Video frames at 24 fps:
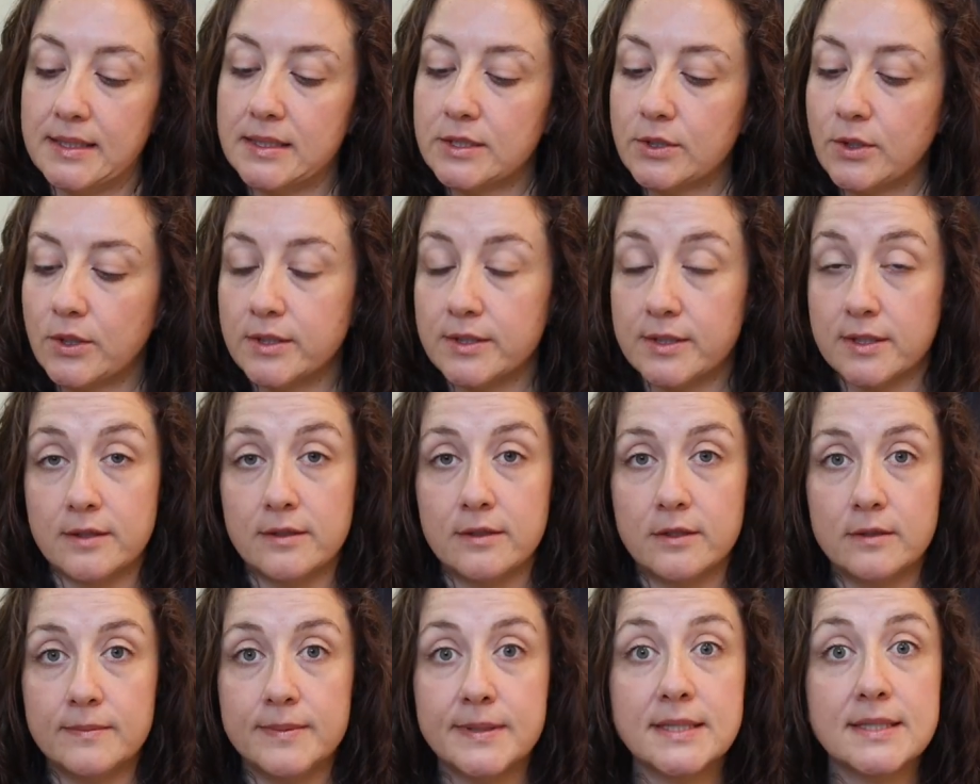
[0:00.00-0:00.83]
So I was a
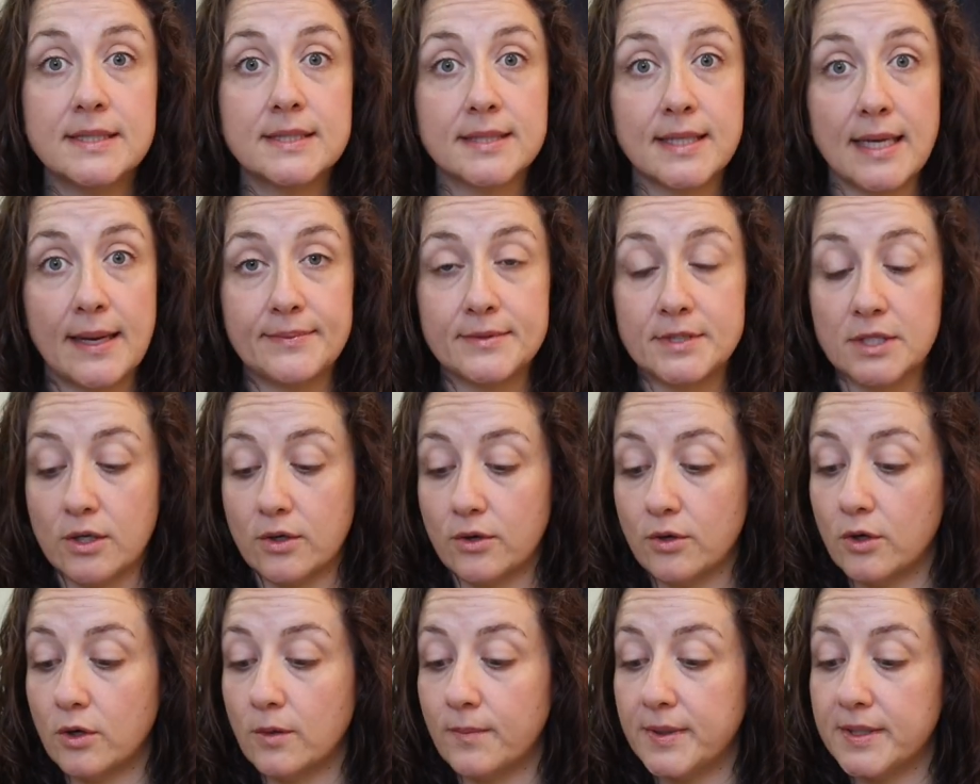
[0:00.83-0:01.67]
little bit
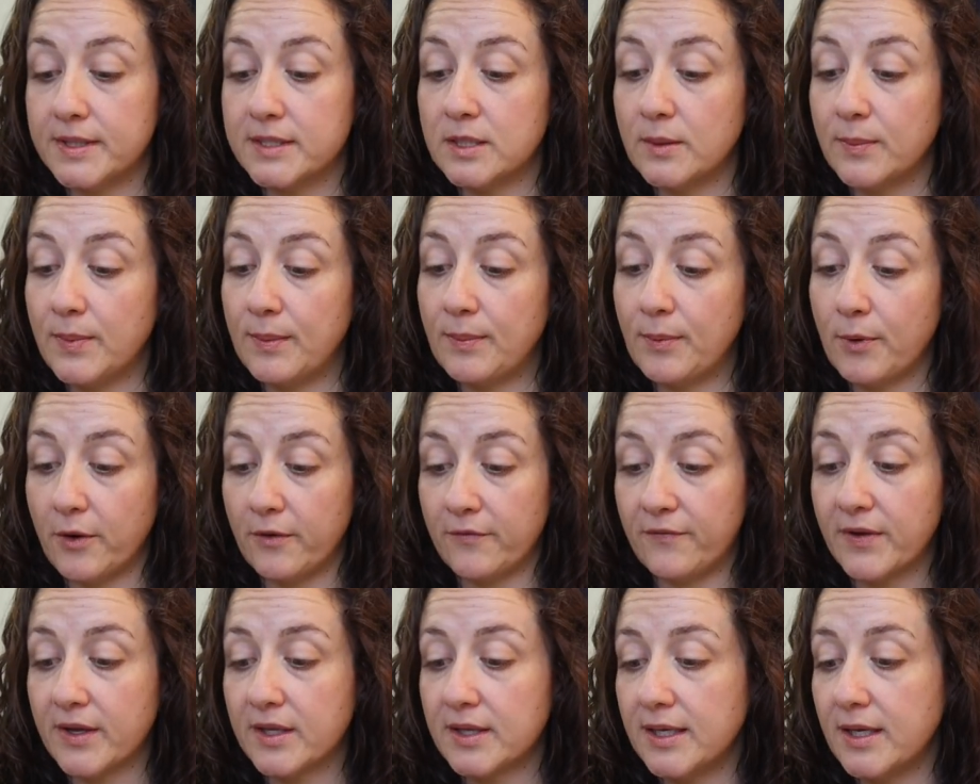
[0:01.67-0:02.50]
skeptical, but to be
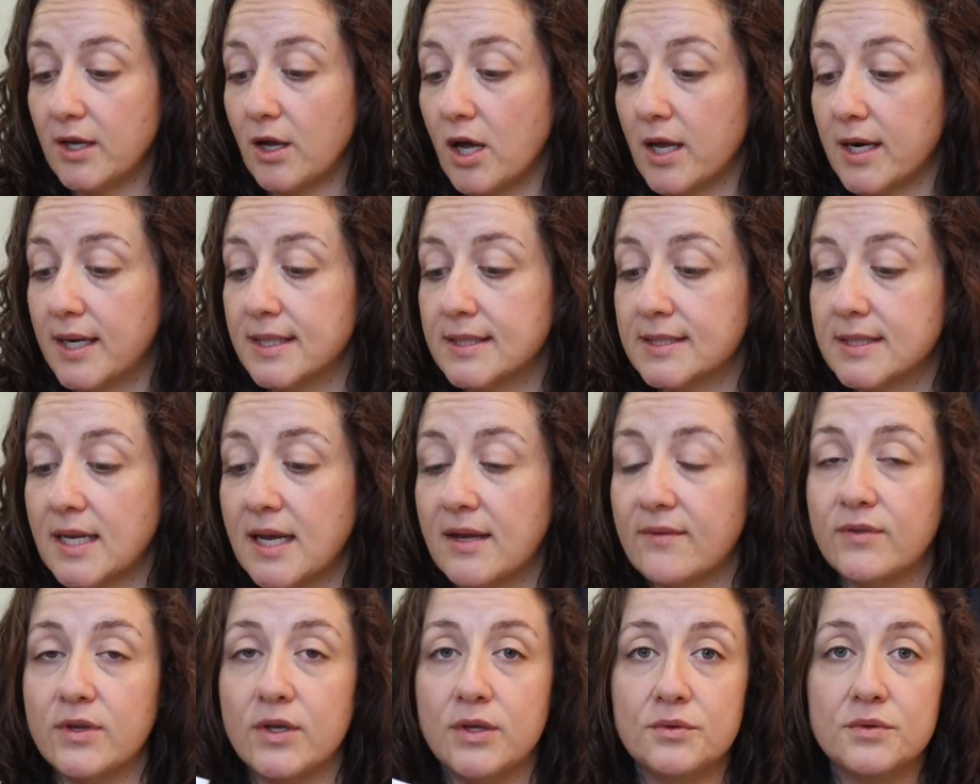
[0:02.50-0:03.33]
perfectly honest,
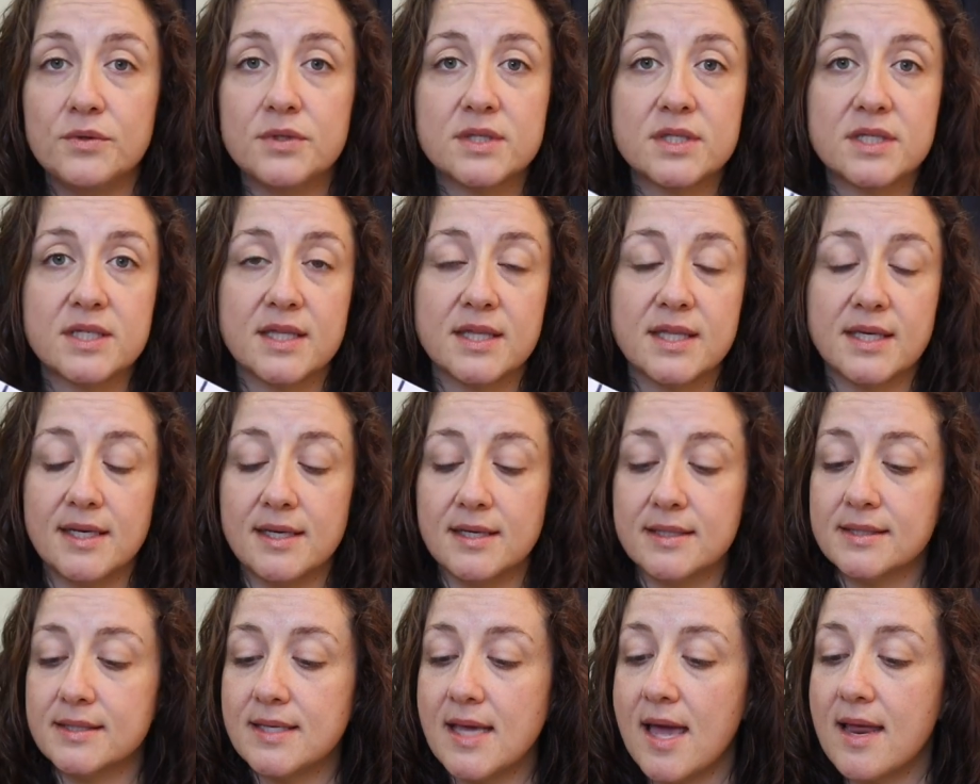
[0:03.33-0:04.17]
I've used
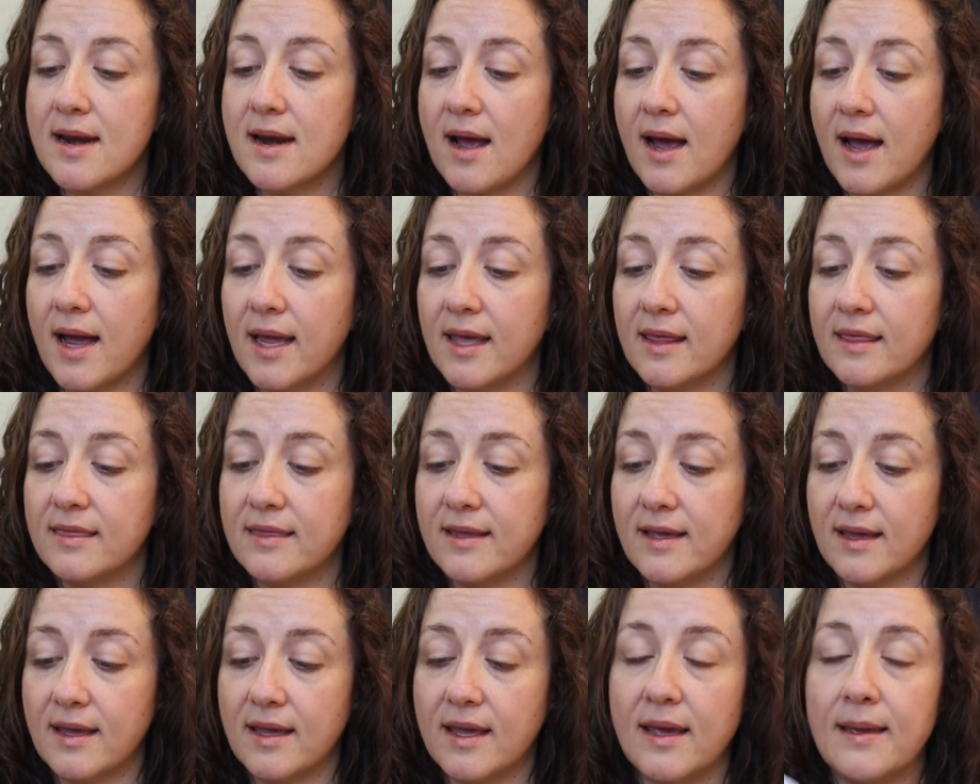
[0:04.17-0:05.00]
this and I
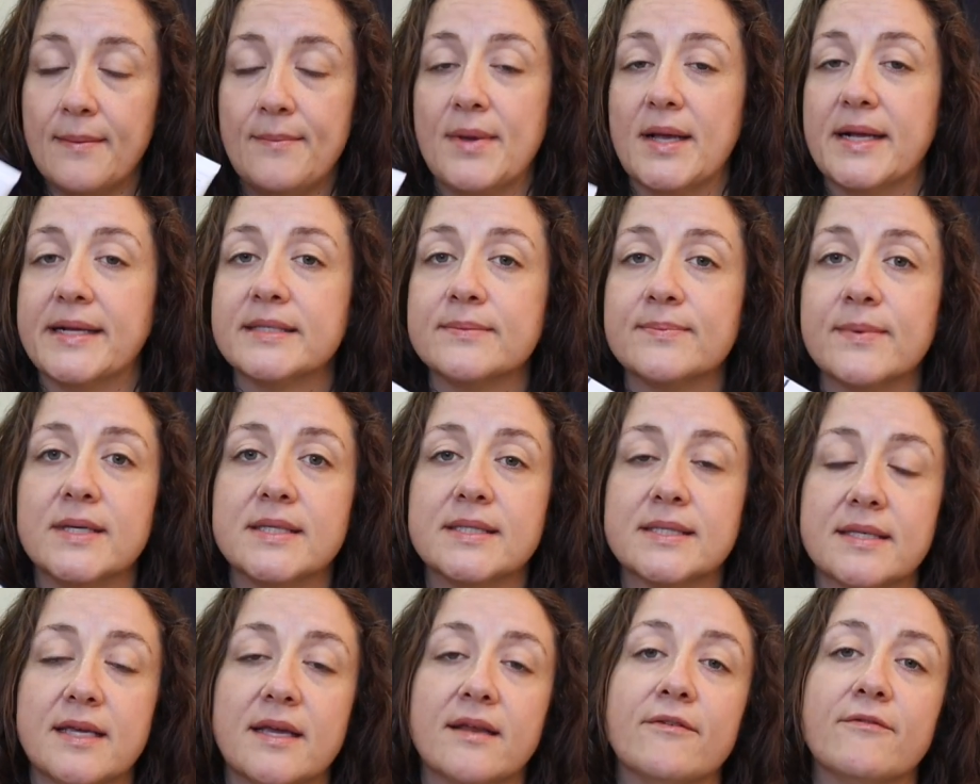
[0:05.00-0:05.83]
think it makes my
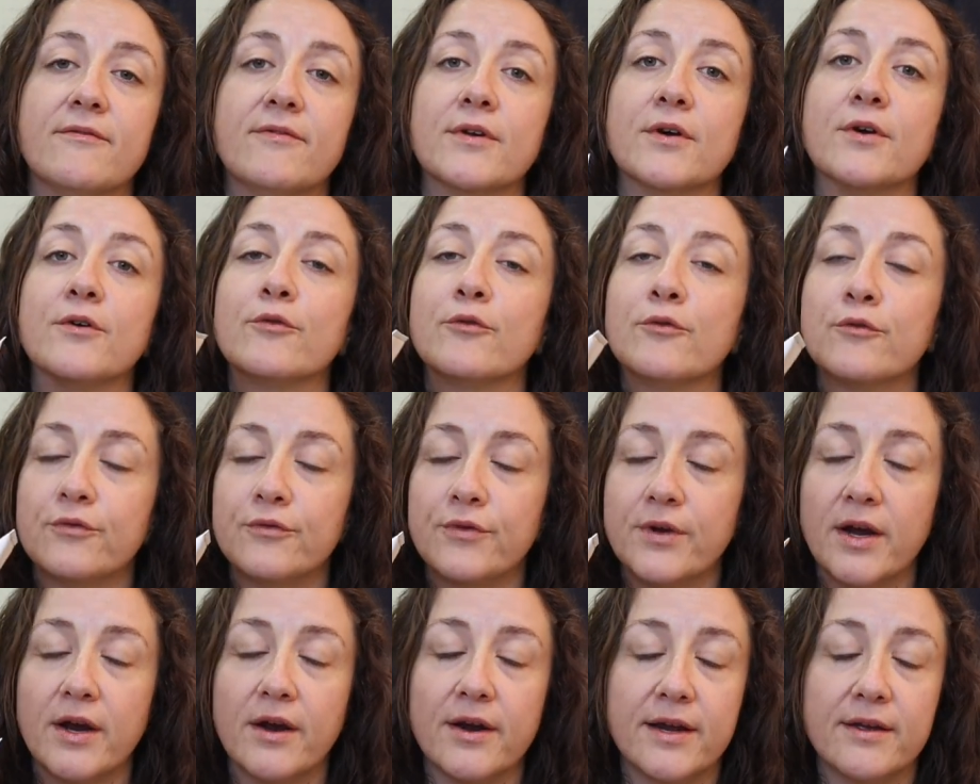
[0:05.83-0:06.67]
skin feel
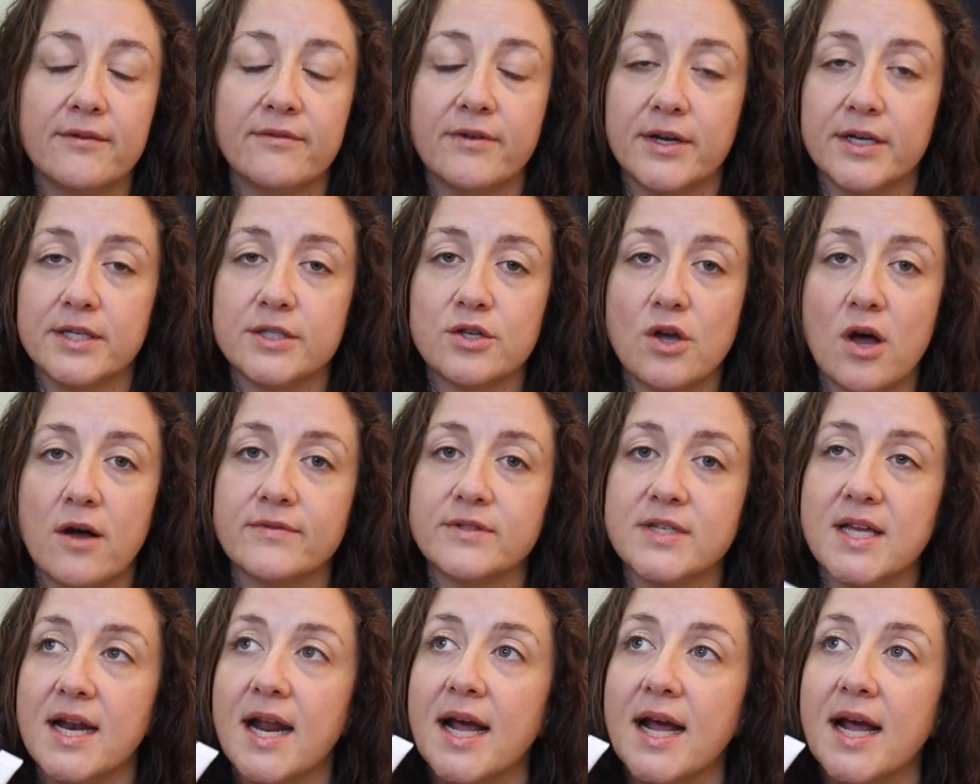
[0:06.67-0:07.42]
very, very soft.